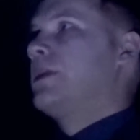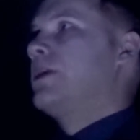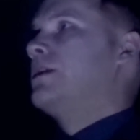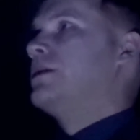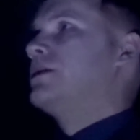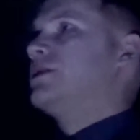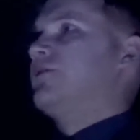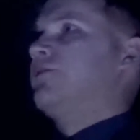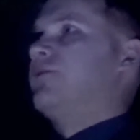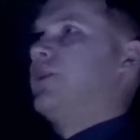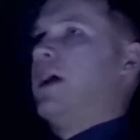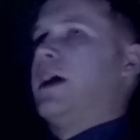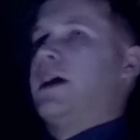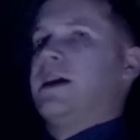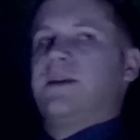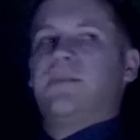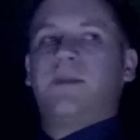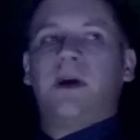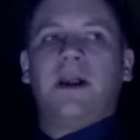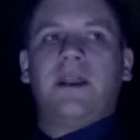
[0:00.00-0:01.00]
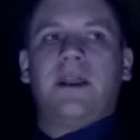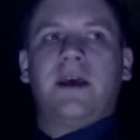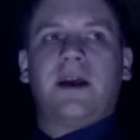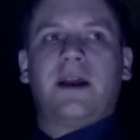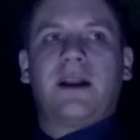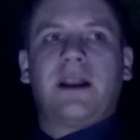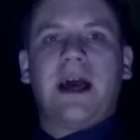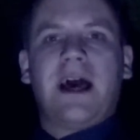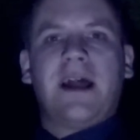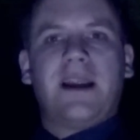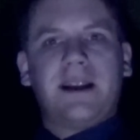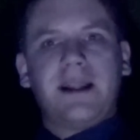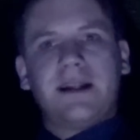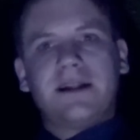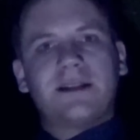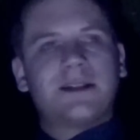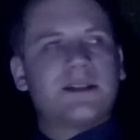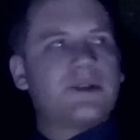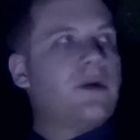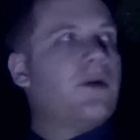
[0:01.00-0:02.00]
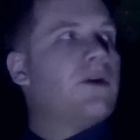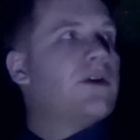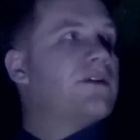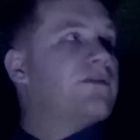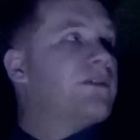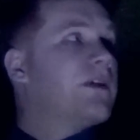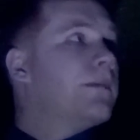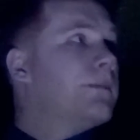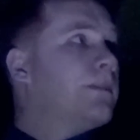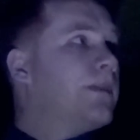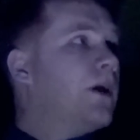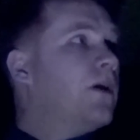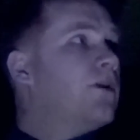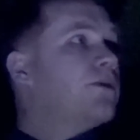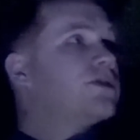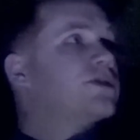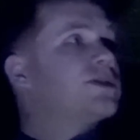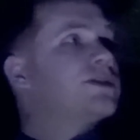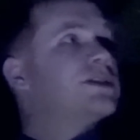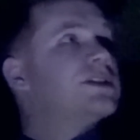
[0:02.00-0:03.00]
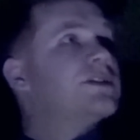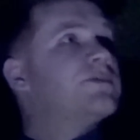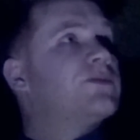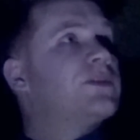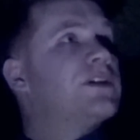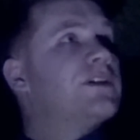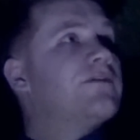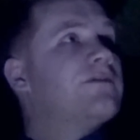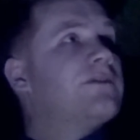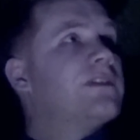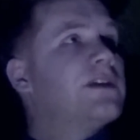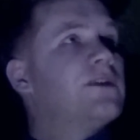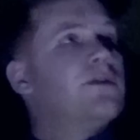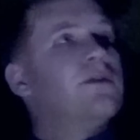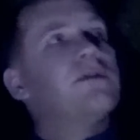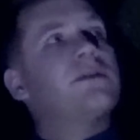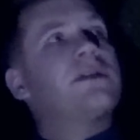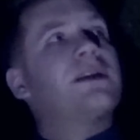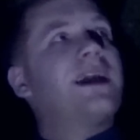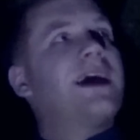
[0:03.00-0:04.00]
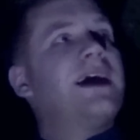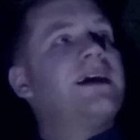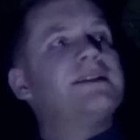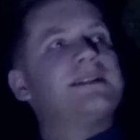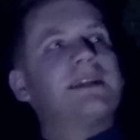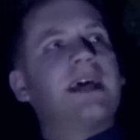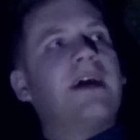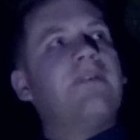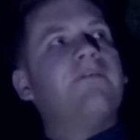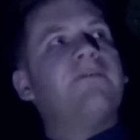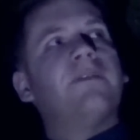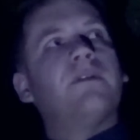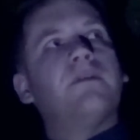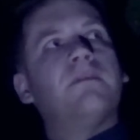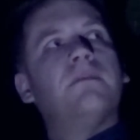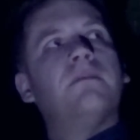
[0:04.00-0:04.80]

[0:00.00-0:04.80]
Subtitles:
defined by their clan. Let us talk of compulsions briefly. All clans have them.